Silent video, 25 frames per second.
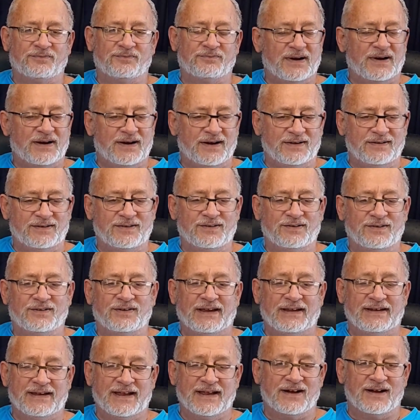But
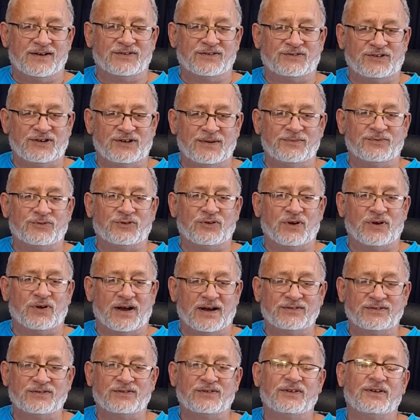it now seems to
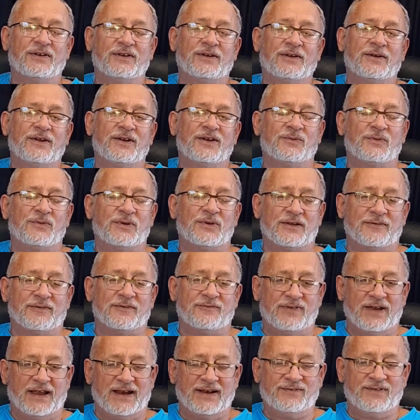us, with a
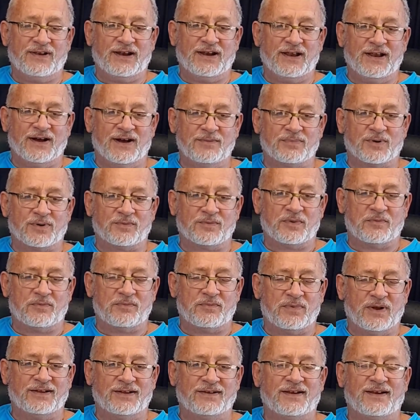very, very high
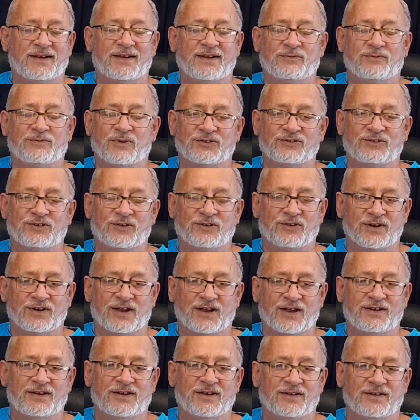probability, it was
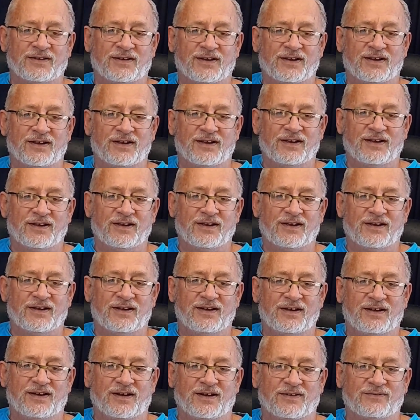Ukrainian
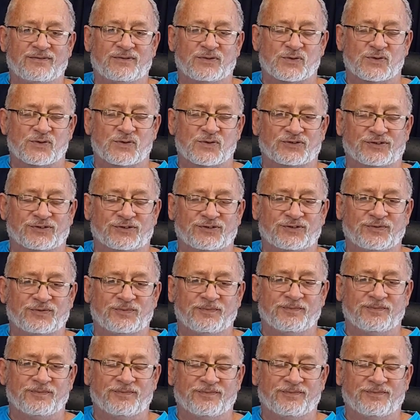forces.